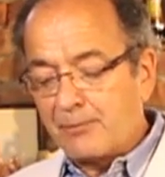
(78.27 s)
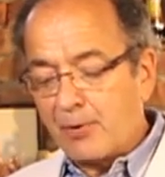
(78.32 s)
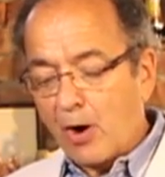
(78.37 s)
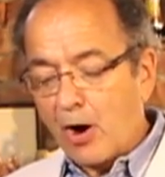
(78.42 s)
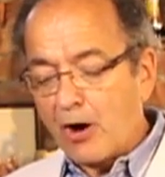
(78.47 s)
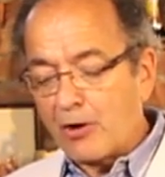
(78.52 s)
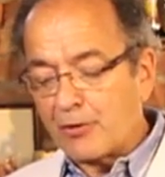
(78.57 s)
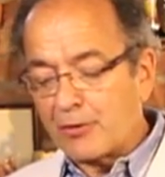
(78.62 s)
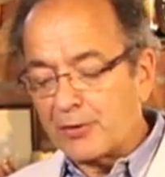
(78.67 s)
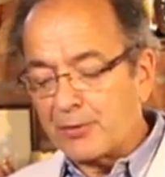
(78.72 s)

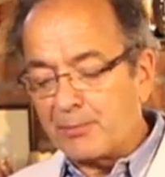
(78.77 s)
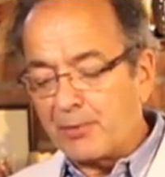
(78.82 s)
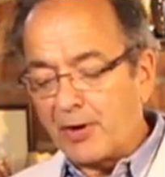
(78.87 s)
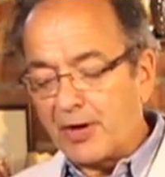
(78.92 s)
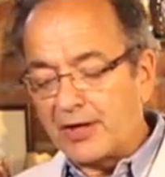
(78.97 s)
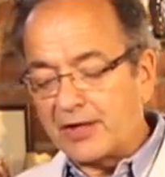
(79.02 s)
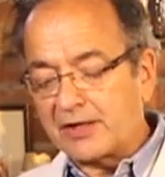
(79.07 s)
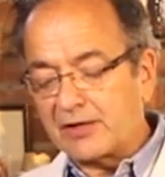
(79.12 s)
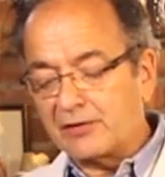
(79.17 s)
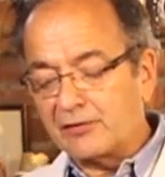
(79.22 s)
Borrowing
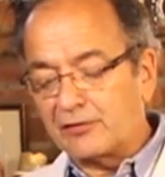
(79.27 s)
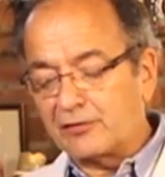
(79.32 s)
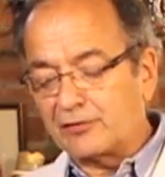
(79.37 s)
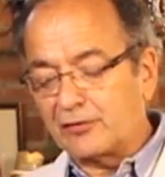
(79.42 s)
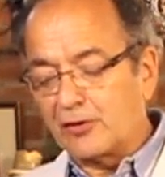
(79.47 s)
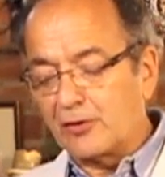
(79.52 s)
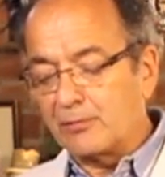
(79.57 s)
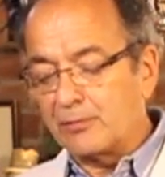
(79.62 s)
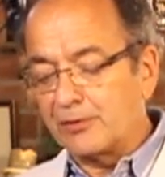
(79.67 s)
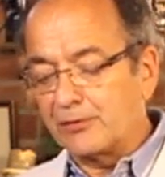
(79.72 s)
by
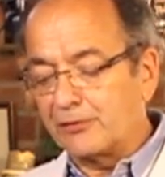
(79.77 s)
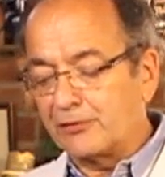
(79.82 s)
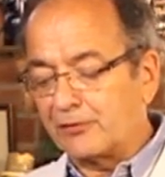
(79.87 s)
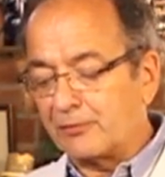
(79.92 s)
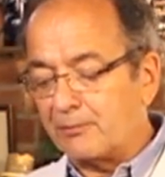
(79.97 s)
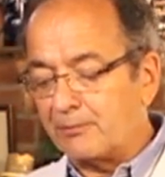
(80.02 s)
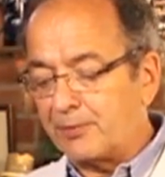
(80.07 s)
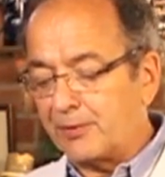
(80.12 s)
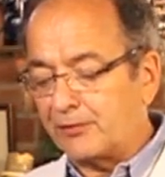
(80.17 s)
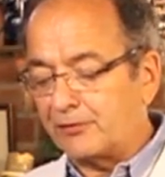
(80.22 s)

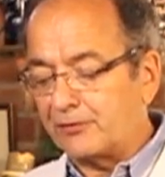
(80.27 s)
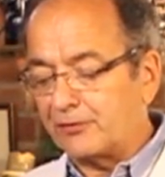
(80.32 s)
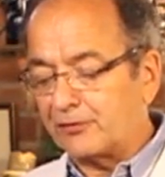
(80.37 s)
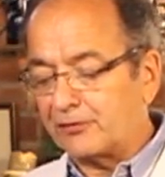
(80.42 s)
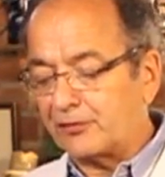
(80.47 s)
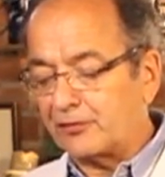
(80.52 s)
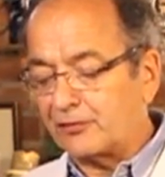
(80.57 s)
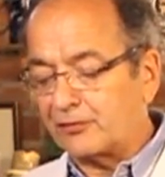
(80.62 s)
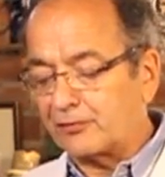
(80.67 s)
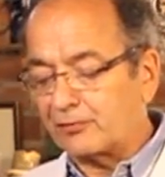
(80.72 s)
consumers and
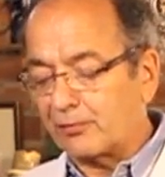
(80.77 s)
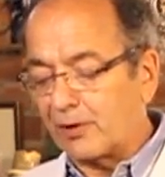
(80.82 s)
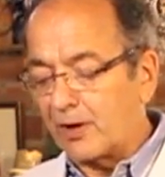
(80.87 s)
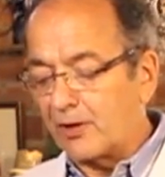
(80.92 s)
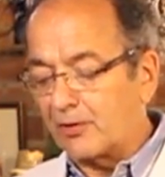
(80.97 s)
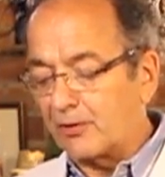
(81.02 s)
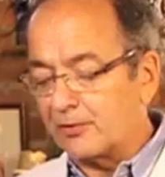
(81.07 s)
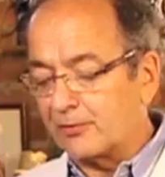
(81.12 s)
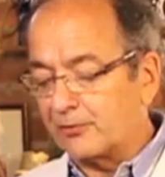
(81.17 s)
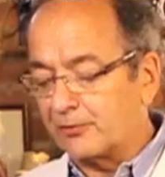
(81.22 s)
businesses
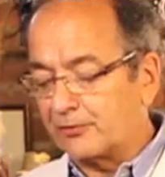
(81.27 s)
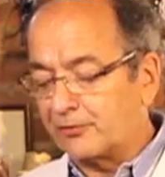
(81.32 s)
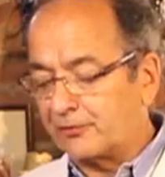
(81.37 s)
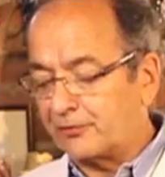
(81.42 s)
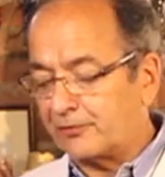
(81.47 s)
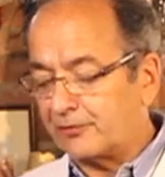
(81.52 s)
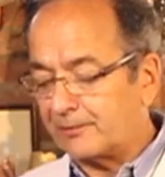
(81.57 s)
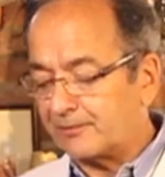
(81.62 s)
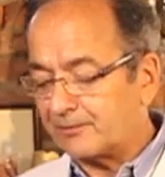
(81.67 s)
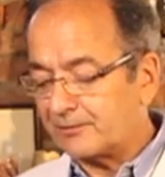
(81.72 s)

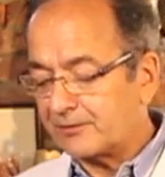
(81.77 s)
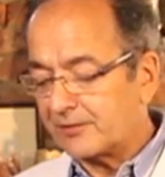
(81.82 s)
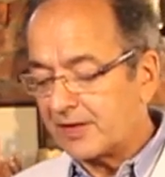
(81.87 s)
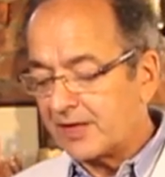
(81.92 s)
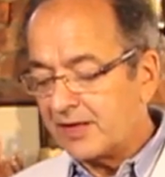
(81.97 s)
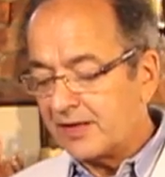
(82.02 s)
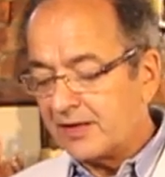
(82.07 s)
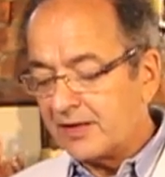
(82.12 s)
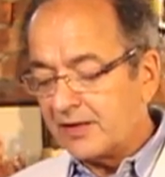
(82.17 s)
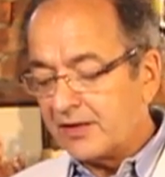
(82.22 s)
rose
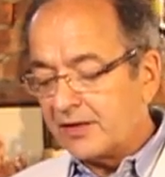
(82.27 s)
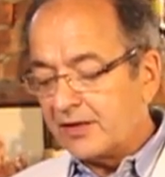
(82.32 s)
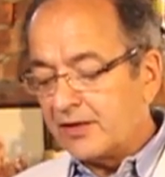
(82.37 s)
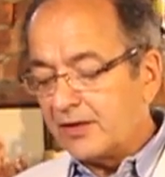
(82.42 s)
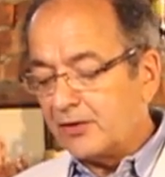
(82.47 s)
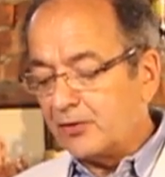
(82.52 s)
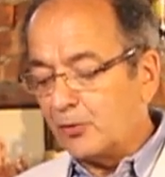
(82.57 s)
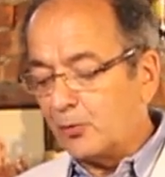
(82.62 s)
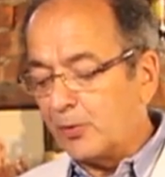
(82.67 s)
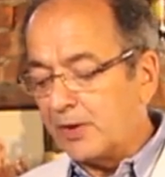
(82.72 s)

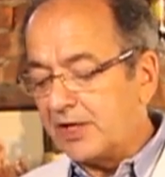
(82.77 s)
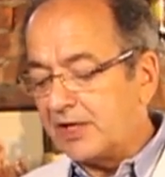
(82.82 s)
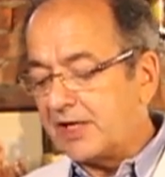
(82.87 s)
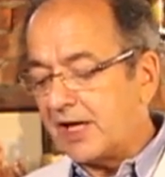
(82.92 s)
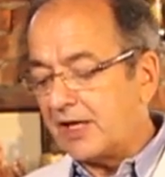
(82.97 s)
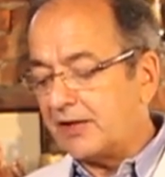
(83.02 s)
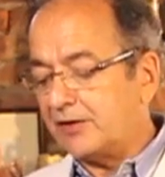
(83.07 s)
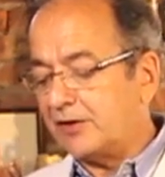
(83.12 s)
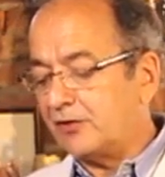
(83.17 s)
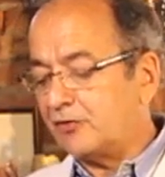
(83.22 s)
in the
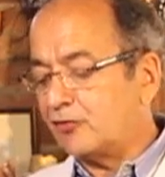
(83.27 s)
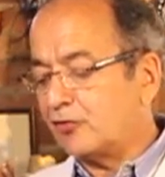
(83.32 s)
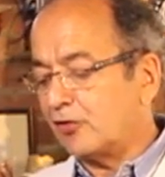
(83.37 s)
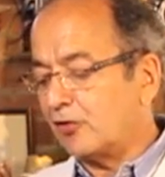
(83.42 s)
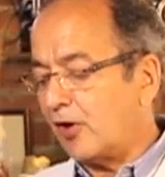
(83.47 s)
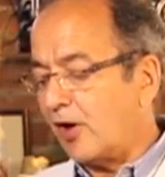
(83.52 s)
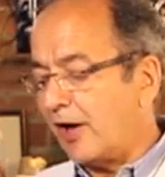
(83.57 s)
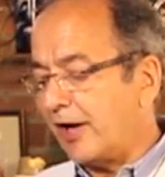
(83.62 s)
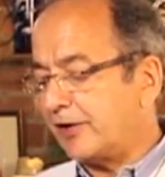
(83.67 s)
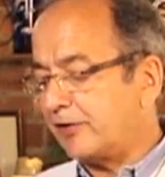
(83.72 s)
week ending
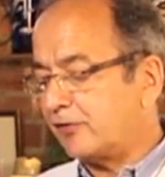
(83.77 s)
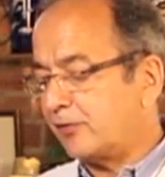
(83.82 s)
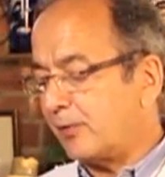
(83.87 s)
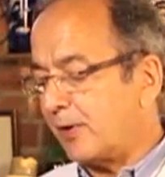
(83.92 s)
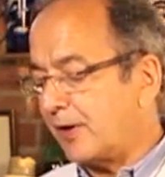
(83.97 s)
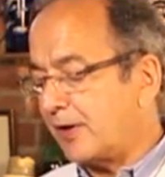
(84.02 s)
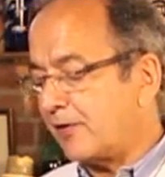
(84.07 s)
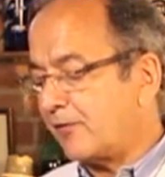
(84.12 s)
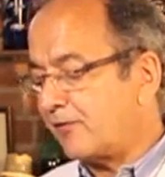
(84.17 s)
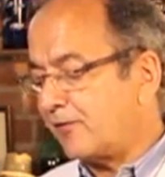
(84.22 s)
July
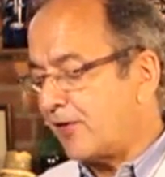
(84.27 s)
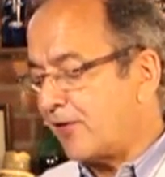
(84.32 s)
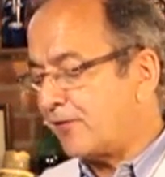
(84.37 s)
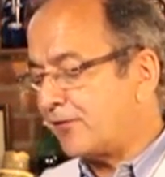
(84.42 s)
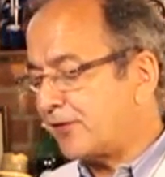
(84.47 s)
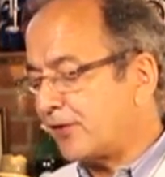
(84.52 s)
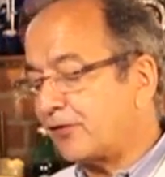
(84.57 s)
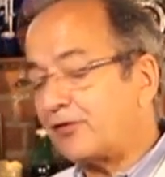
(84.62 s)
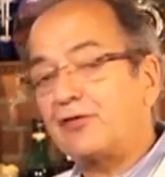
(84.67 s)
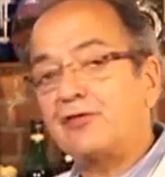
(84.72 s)

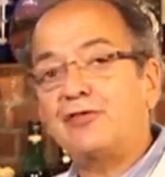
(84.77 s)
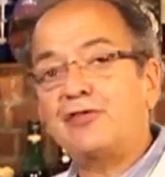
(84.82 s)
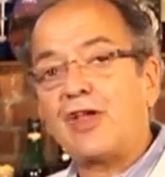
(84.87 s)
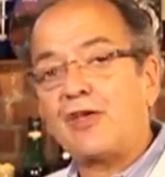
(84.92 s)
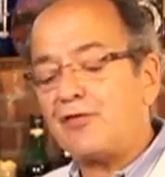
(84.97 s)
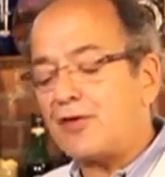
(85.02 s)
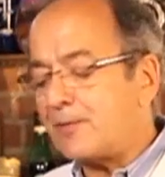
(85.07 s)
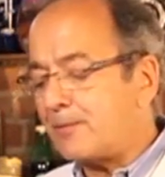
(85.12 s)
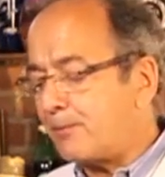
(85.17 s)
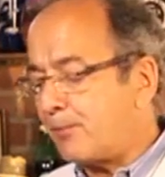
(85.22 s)
25th to
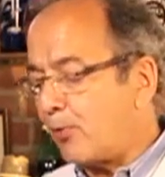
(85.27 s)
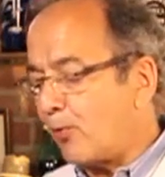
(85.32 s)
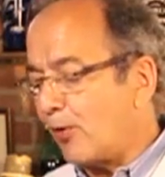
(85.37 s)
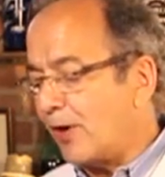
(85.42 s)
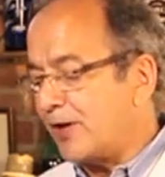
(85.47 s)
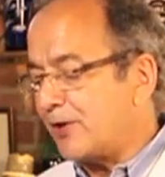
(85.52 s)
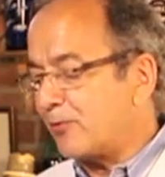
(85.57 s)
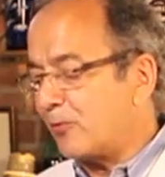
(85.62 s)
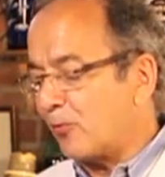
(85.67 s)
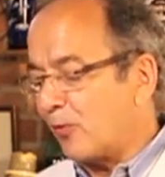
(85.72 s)

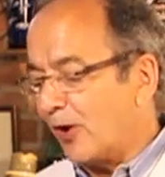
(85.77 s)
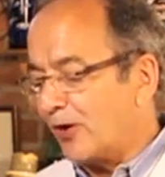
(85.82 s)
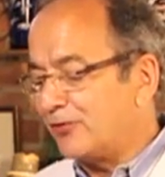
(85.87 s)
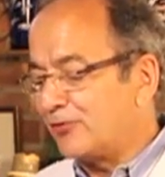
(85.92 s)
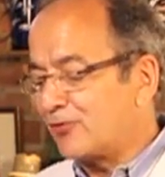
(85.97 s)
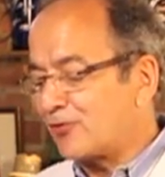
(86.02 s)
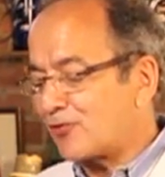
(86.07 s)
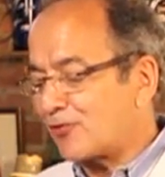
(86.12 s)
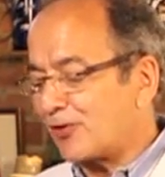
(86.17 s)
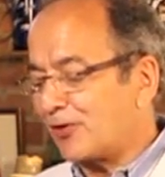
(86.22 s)

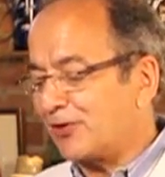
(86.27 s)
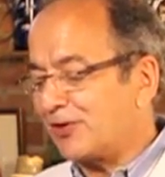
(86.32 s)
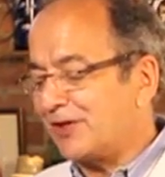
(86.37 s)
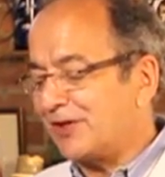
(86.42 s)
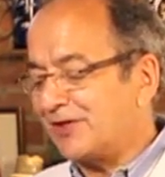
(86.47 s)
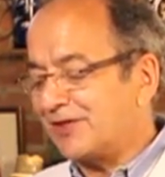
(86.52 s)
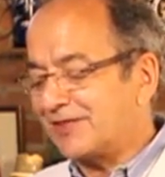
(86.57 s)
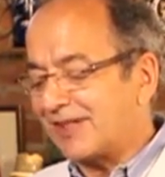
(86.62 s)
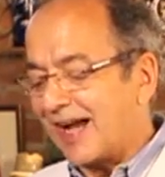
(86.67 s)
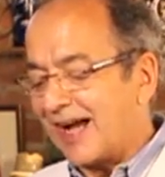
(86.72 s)
$7.1
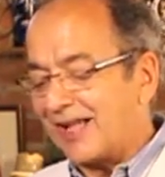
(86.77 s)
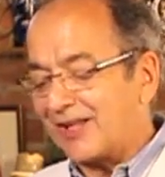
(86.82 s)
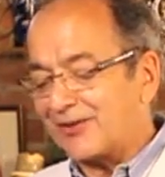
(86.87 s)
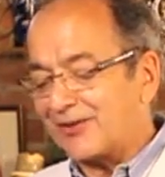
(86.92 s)
trillion,